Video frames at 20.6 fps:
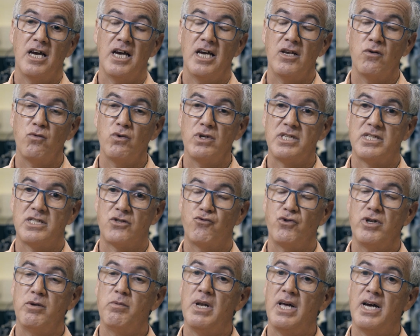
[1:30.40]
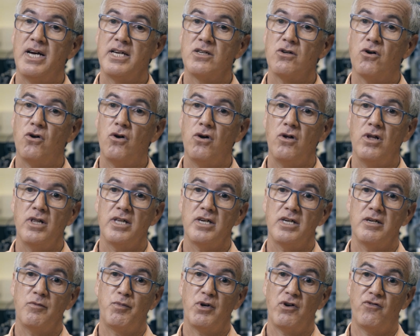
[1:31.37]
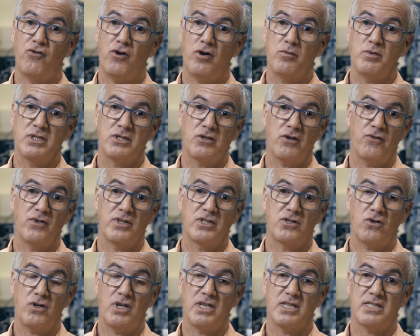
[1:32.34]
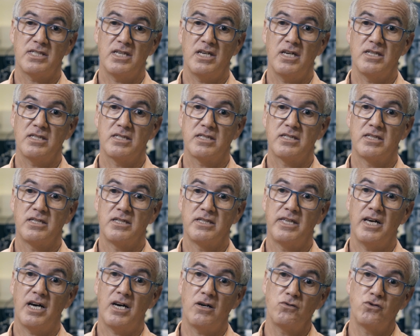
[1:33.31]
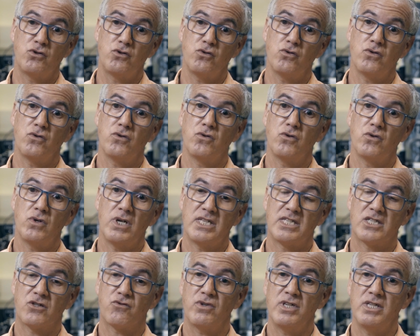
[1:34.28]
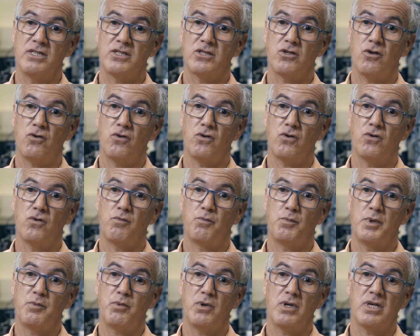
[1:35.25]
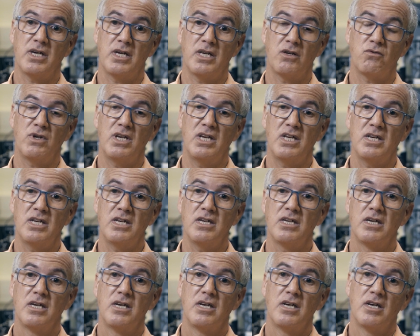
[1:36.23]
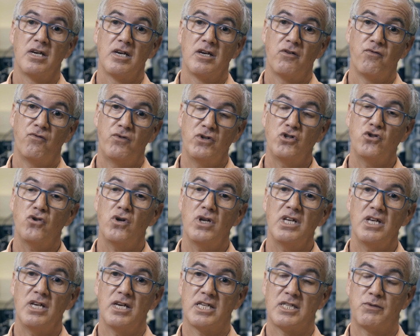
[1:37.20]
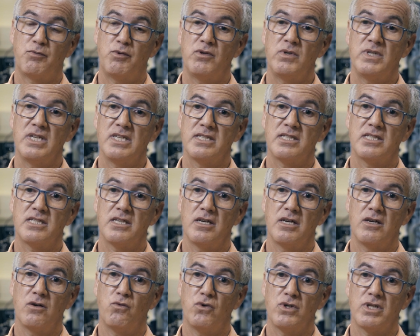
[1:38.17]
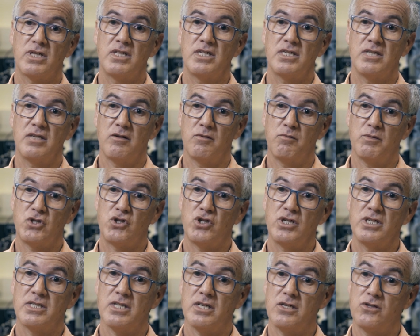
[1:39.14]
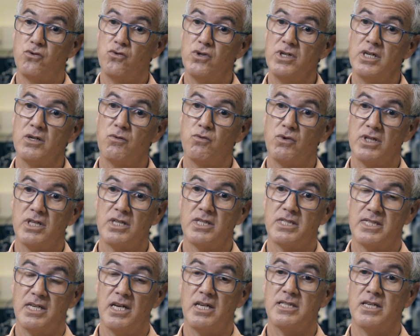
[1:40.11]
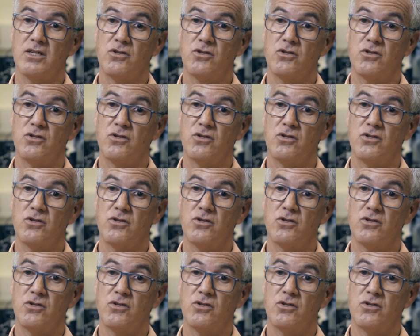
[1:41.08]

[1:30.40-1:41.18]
and we streamline all the performance of the solar cells down to a screen so people can really visually experience uh, what these machines are doing, what these cells